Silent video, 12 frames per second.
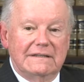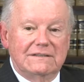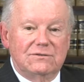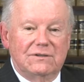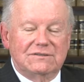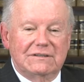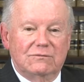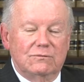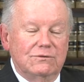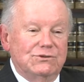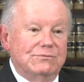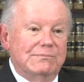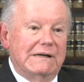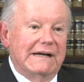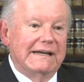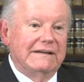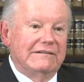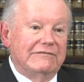So he said, Well, would you
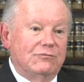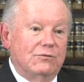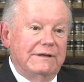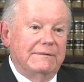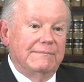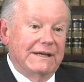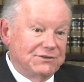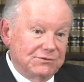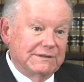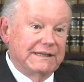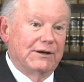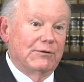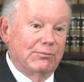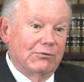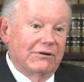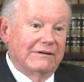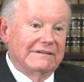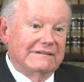mind if we met you at the
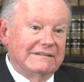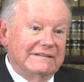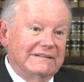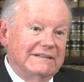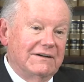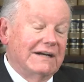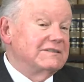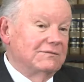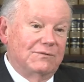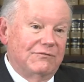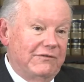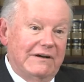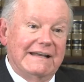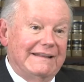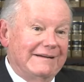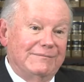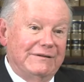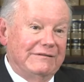airport? I said, Well, fine,
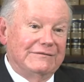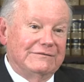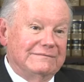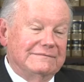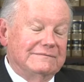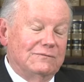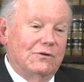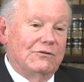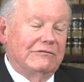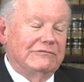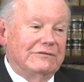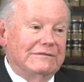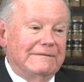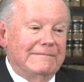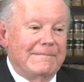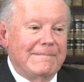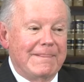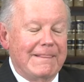that'd be wonderful.
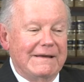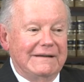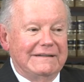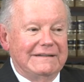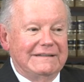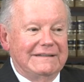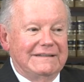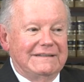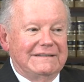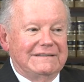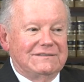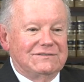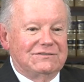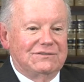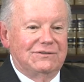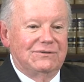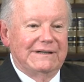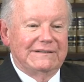
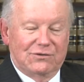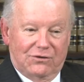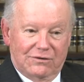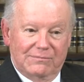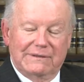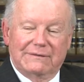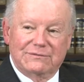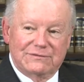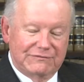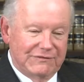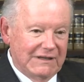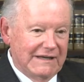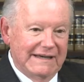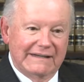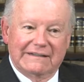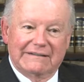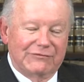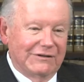So I told him I was
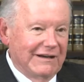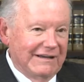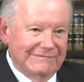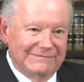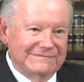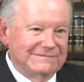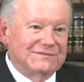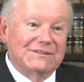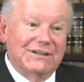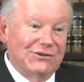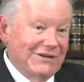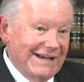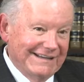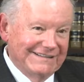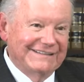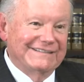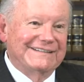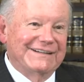flying, I forgot, so
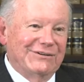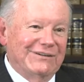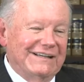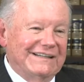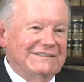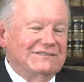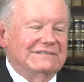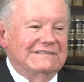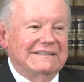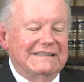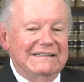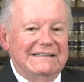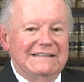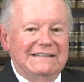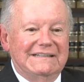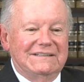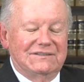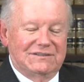United Airlines.
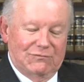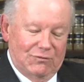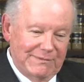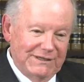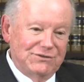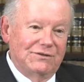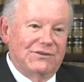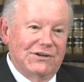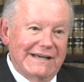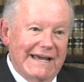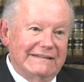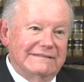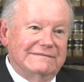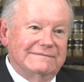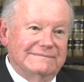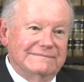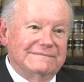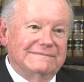So he said, We'll meet you at the United
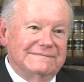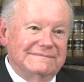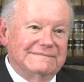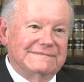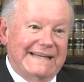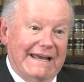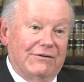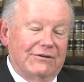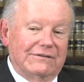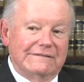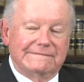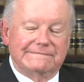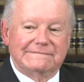counter.